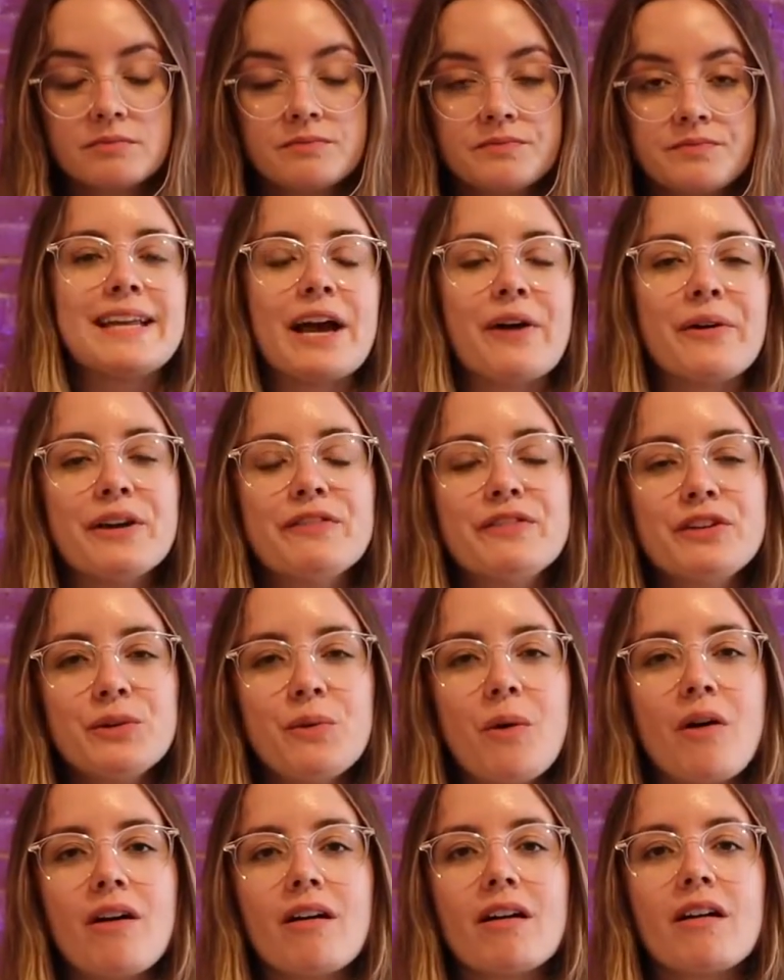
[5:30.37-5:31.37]
Now, if
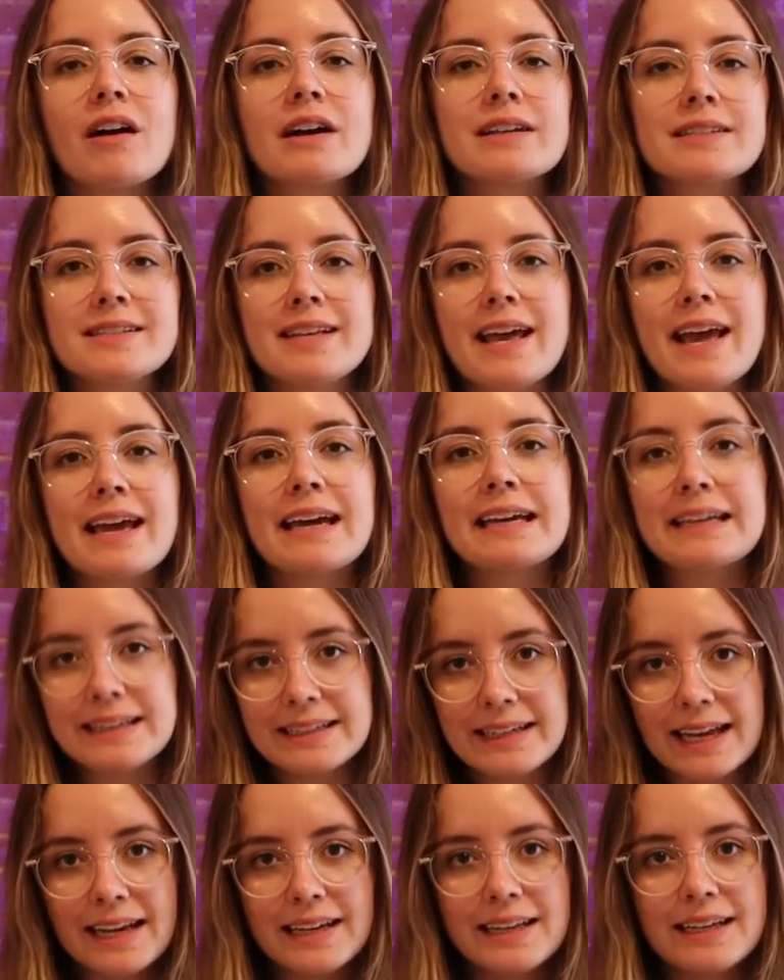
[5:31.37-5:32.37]
you are, say,
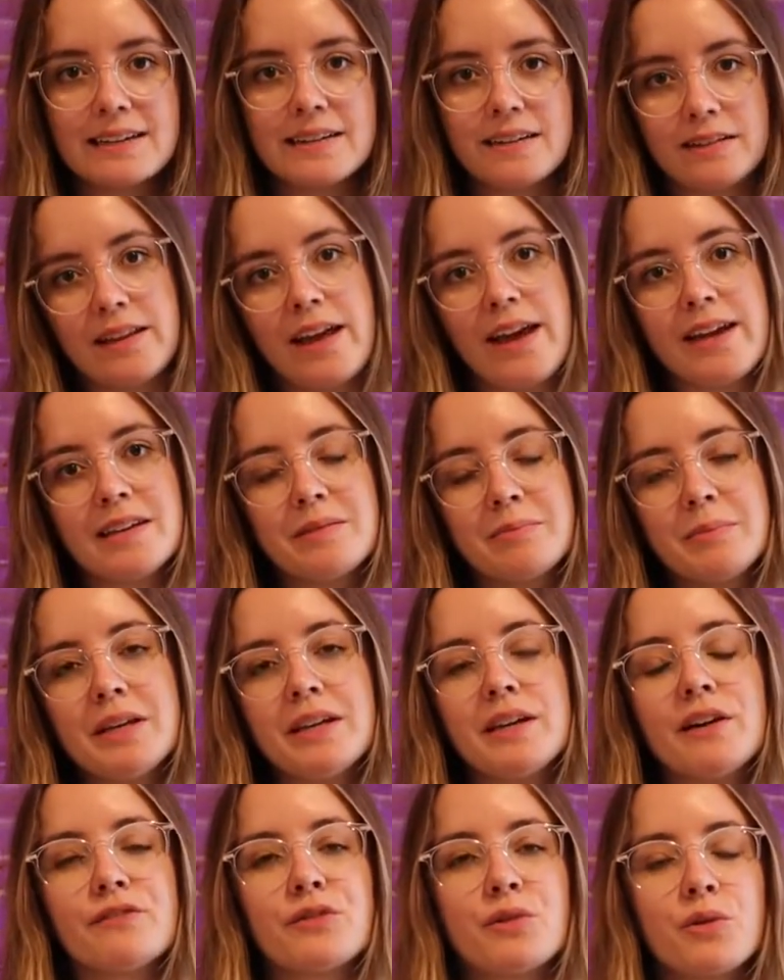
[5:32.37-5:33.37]
Canadian like
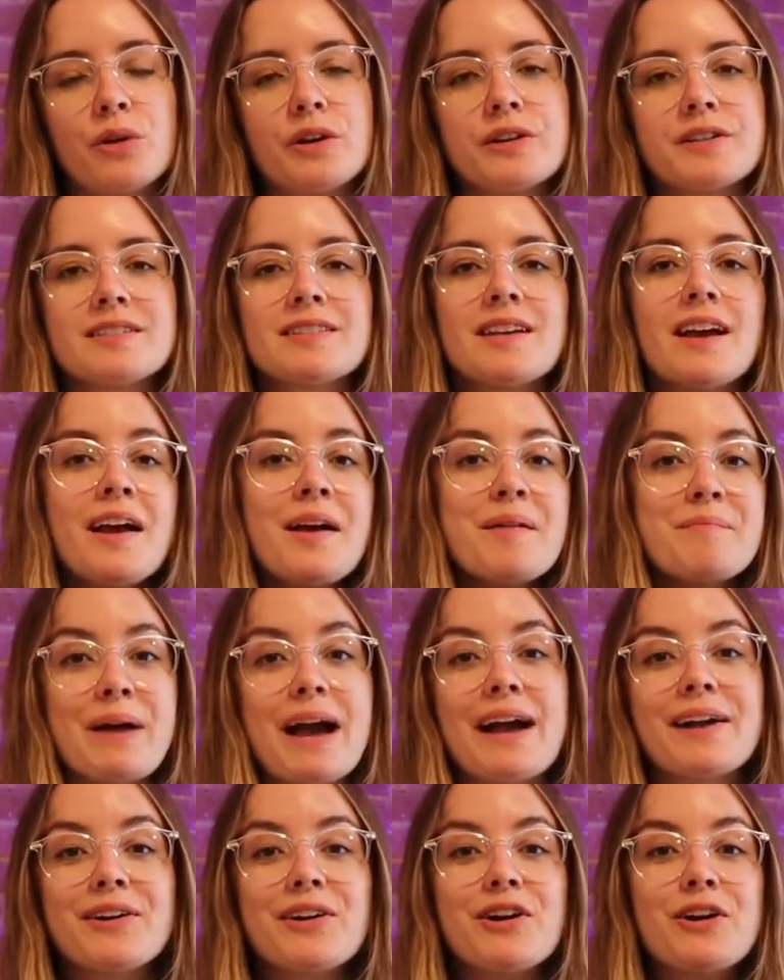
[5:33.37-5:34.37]
me, of course,
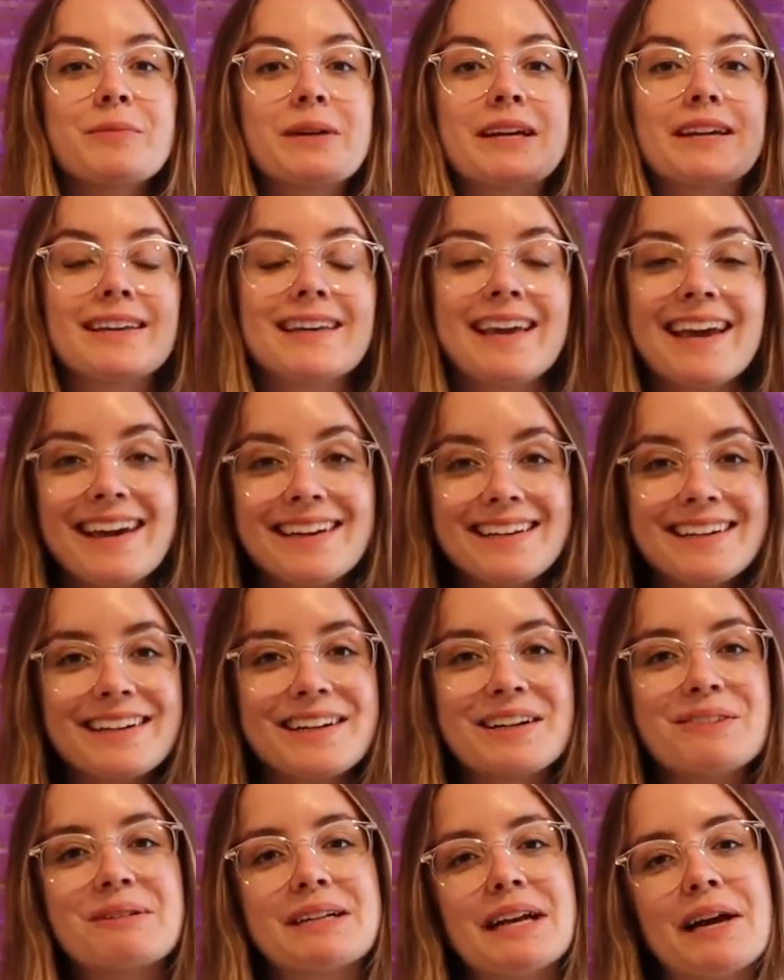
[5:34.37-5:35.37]
back home in
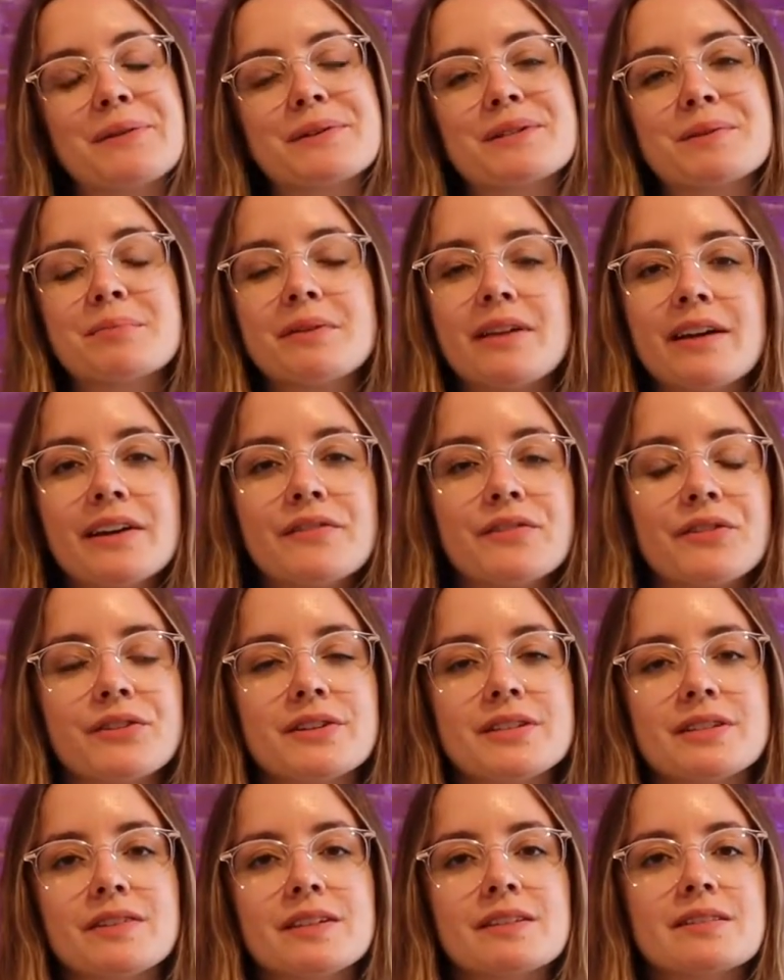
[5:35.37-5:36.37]
Canada, when I was applying for
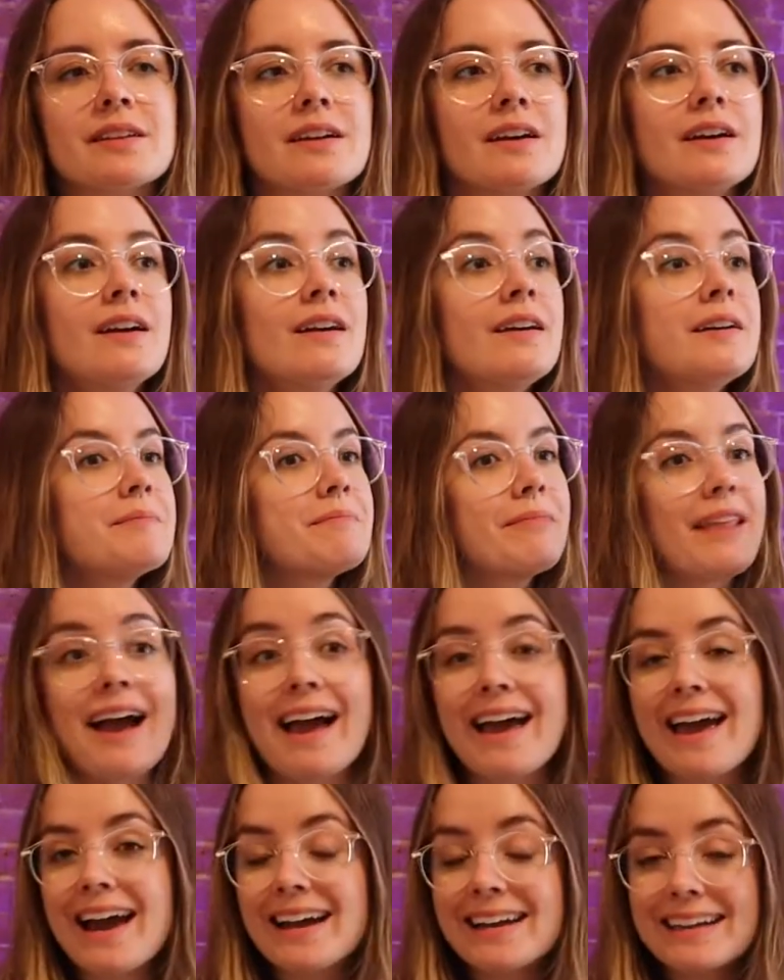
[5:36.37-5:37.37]
this visa, I
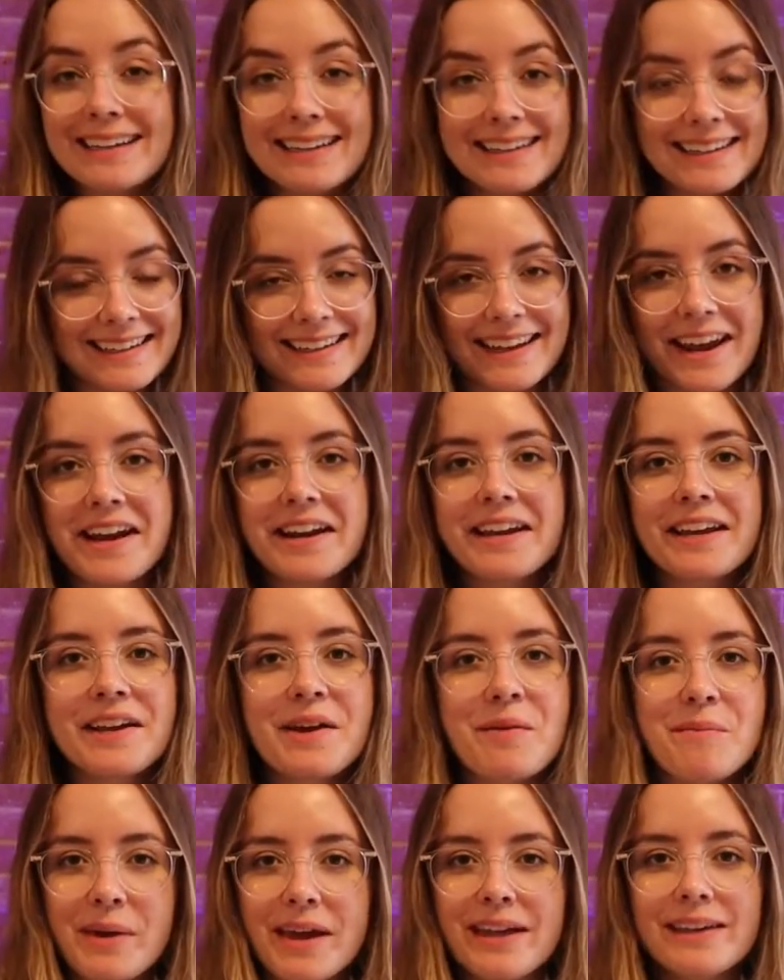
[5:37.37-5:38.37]
had a Canadian
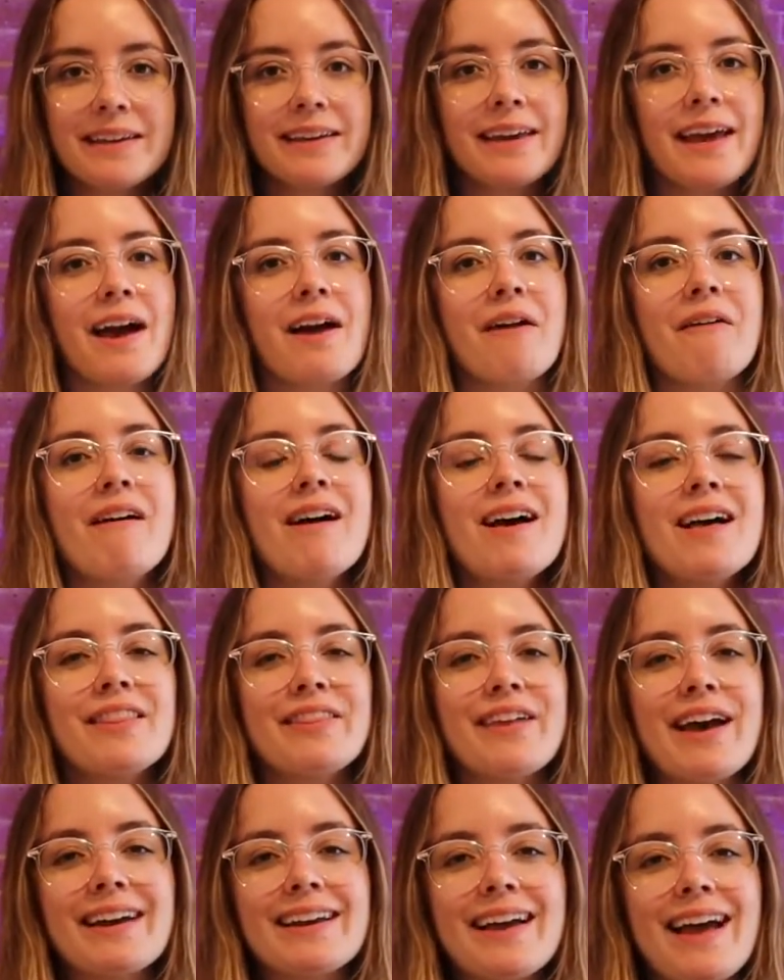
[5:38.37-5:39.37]
bank account
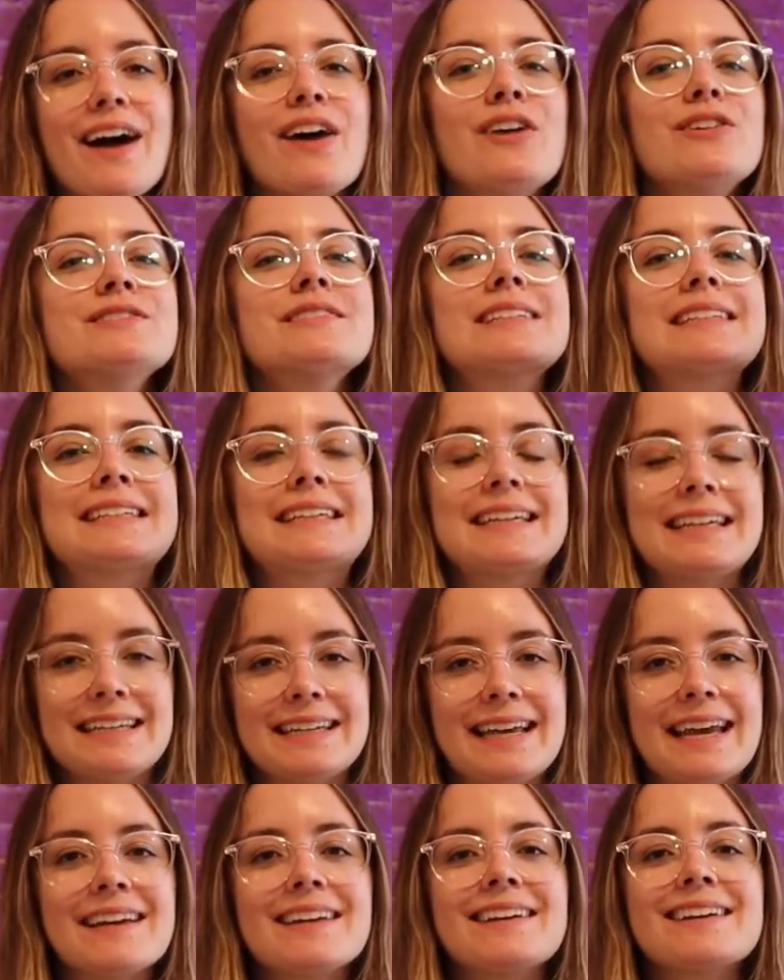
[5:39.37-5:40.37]
that held
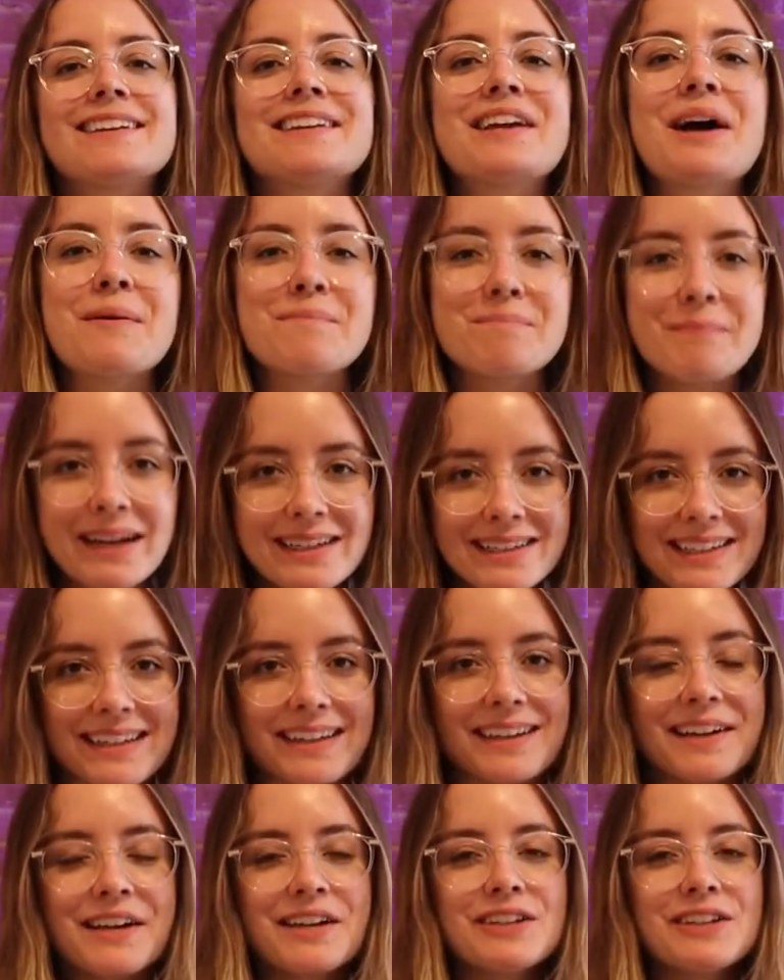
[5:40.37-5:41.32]
Canadian money.